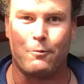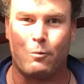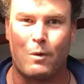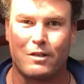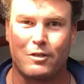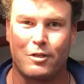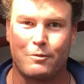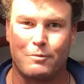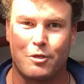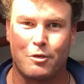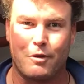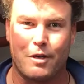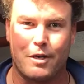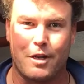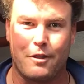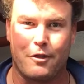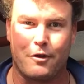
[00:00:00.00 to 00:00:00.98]
Welcome to
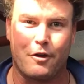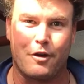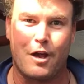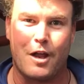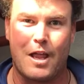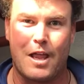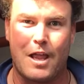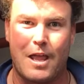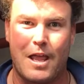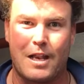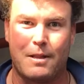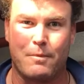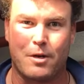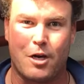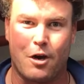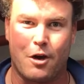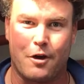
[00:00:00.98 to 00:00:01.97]
another Ellen
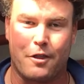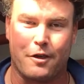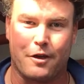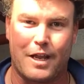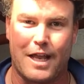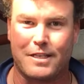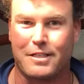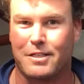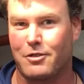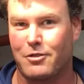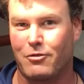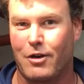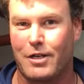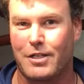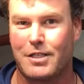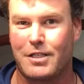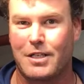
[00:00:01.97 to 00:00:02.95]
MacArthur Cancer
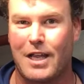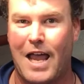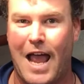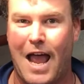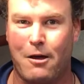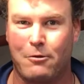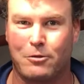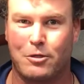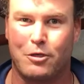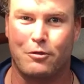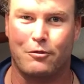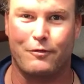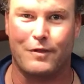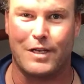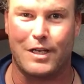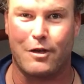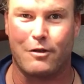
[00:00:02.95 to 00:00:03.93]
Trust how-to
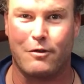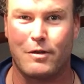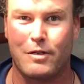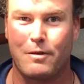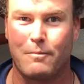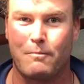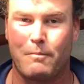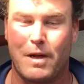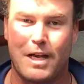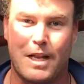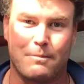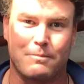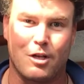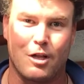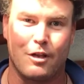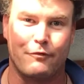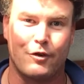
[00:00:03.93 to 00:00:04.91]
video. My
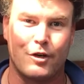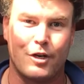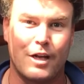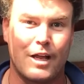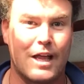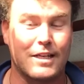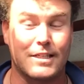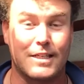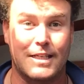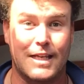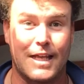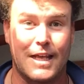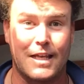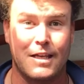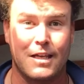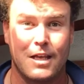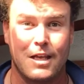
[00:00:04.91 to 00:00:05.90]
name's Oliver, and
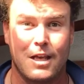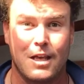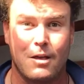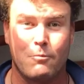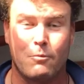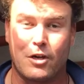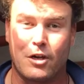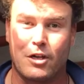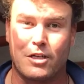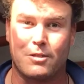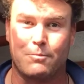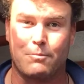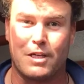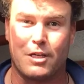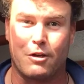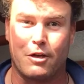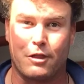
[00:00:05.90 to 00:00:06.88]
today we're going to
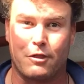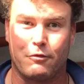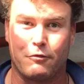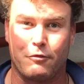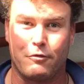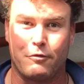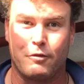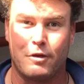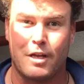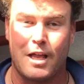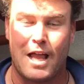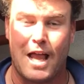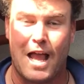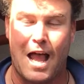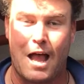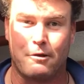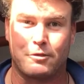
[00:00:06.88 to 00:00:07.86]
be going through
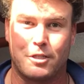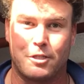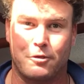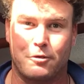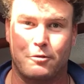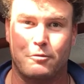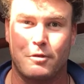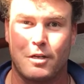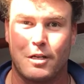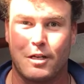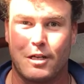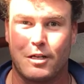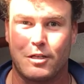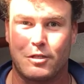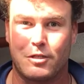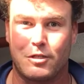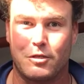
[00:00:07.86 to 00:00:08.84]
how to
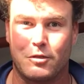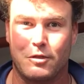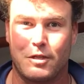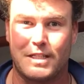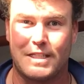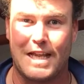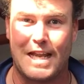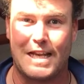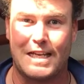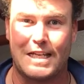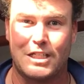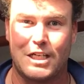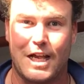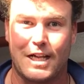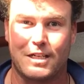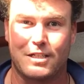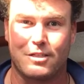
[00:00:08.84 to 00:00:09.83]
do the daily
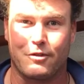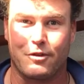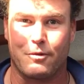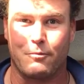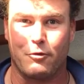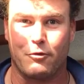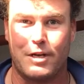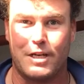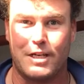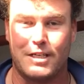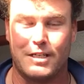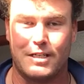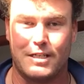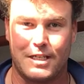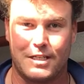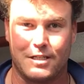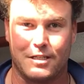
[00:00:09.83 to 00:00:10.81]
checks on a marine
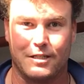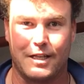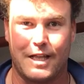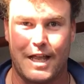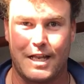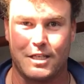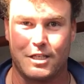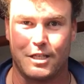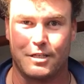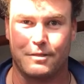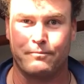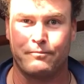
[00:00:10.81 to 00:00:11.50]
diesel engine.